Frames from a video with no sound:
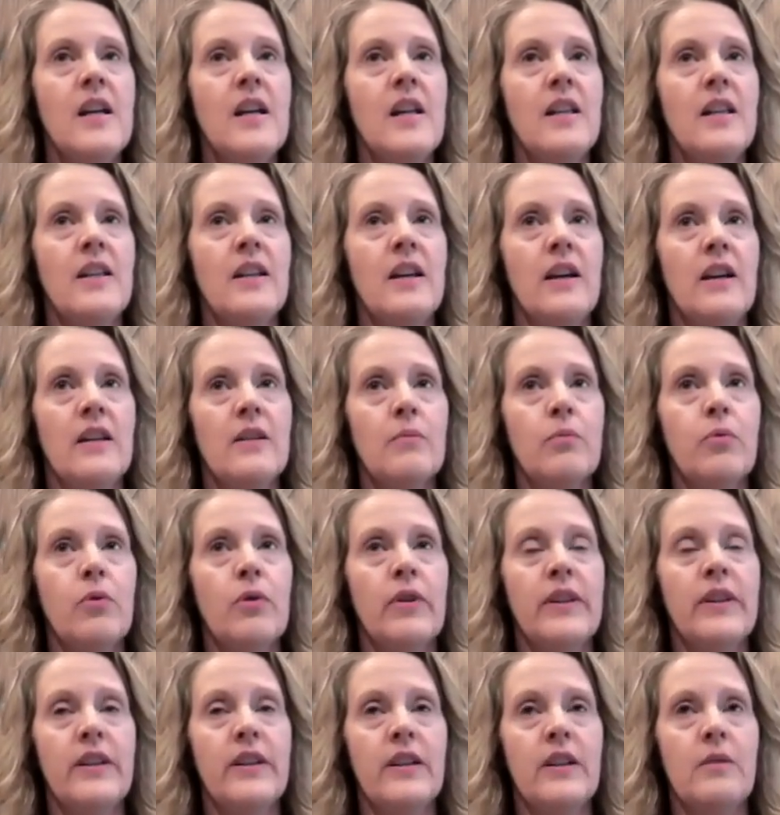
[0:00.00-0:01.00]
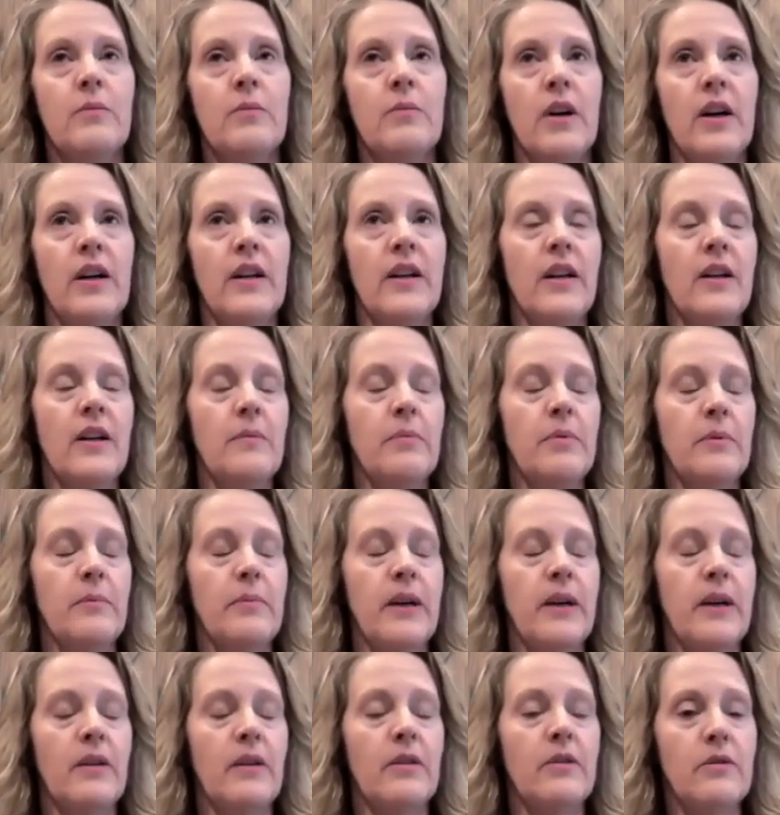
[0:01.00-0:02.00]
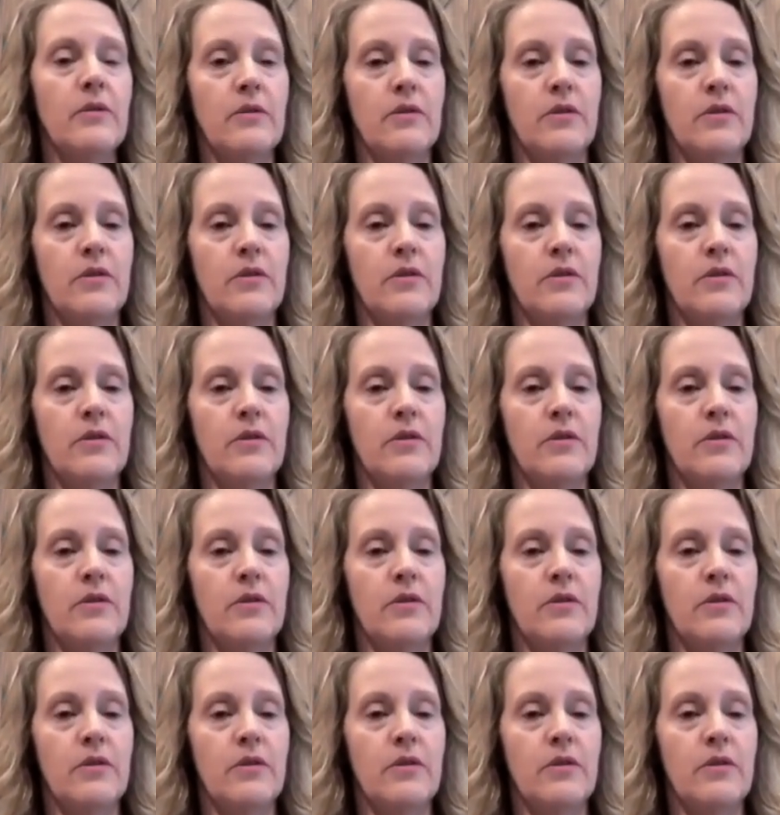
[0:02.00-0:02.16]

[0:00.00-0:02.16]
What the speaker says: the other point that you brought up about